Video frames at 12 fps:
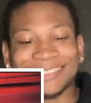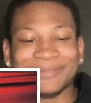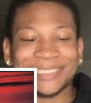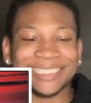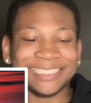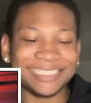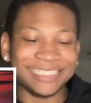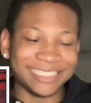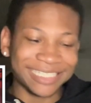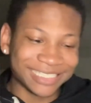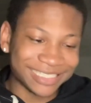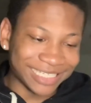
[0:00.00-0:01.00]
man, he
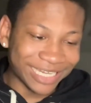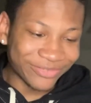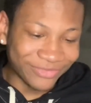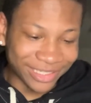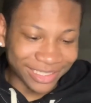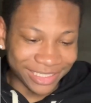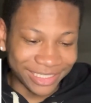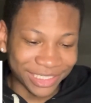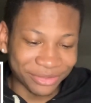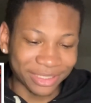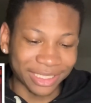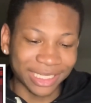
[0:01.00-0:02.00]
just definitely
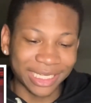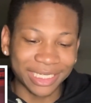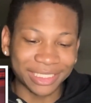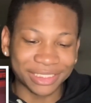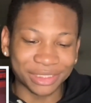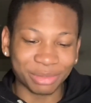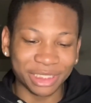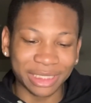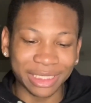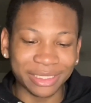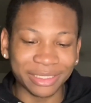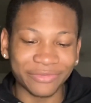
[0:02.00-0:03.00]
killed the last beat to
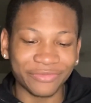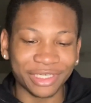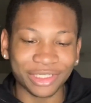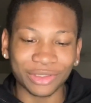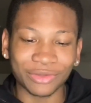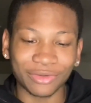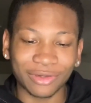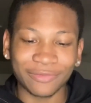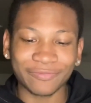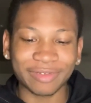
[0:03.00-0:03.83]
end the video off.